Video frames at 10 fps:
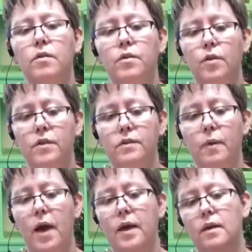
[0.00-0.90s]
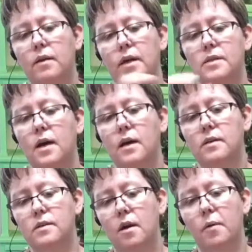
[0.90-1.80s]
So this way it'll get
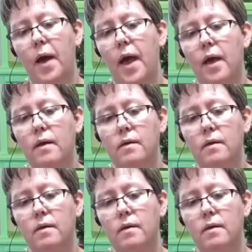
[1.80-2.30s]
tucked away.